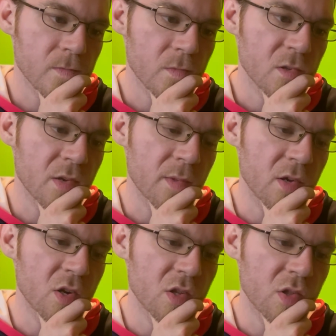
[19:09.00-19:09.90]
something
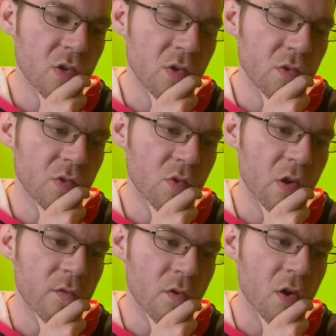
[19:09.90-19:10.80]
good in their
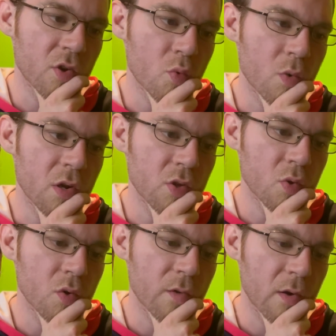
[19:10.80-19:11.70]
graveyard, you want to
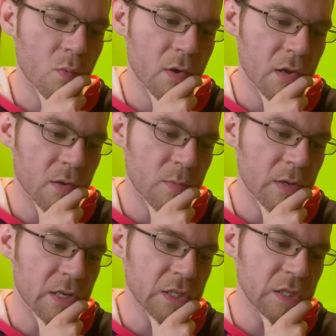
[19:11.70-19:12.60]
do it right away.
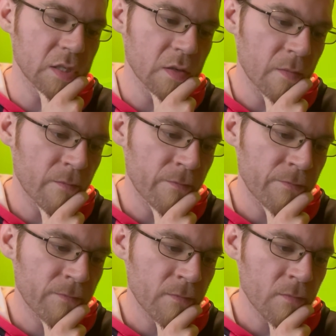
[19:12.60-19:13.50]
Because it's,
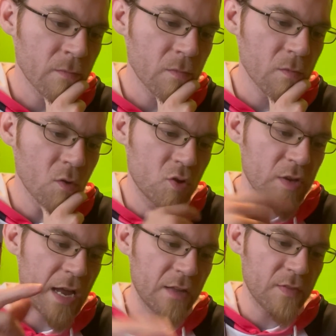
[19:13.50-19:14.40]
you
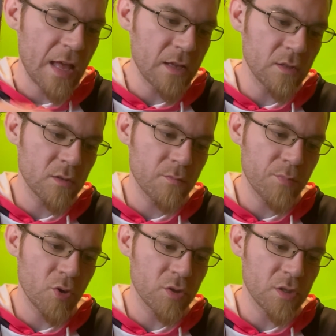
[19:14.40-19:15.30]
attack that
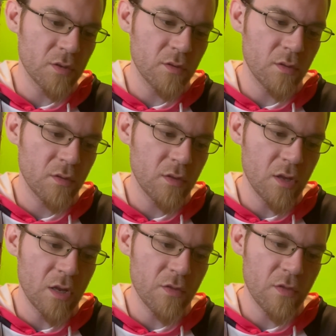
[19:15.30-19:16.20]
person, they
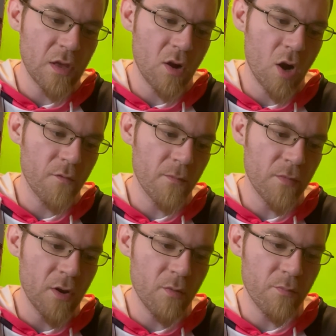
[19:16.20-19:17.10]
get that card from
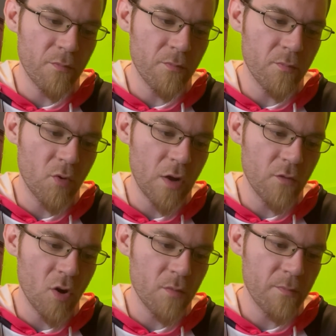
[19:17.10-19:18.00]
their
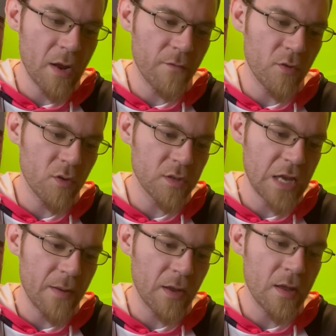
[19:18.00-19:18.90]
graveyard battlefield and
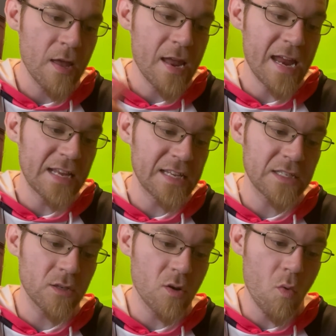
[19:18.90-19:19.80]
attack you. And it
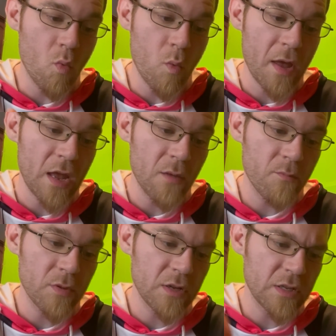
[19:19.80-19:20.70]
doesn't go away,
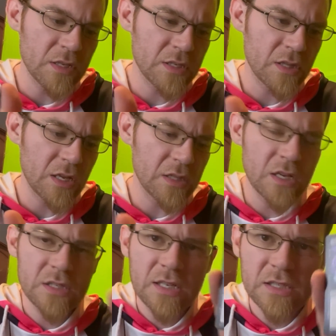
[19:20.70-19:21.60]
but then this thing
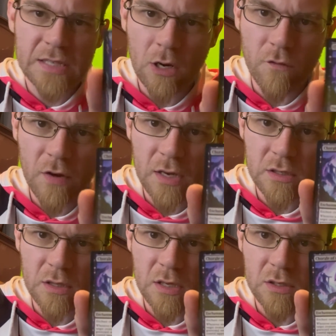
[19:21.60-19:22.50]
does get sacrificed
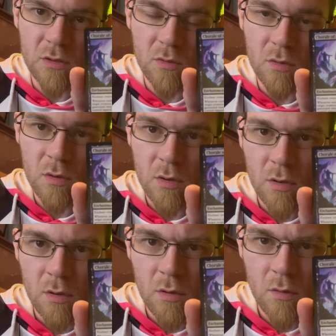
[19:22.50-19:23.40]
unless you
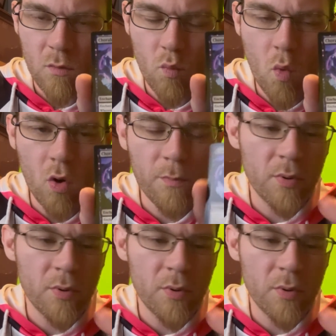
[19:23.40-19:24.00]
warp.